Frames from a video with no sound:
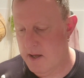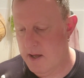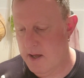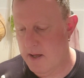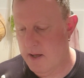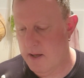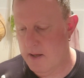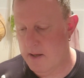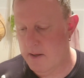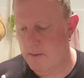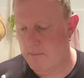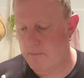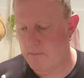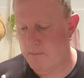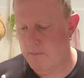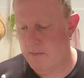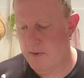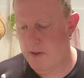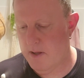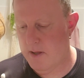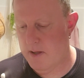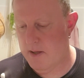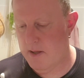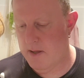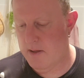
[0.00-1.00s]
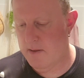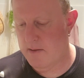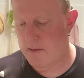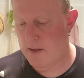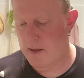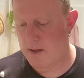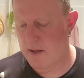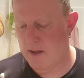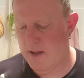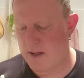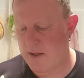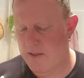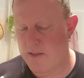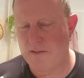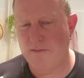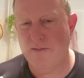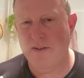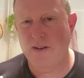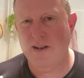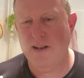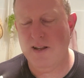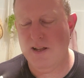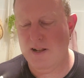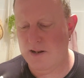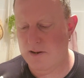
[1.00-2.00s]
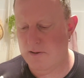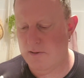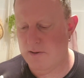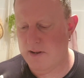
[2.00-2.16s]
And the vanilla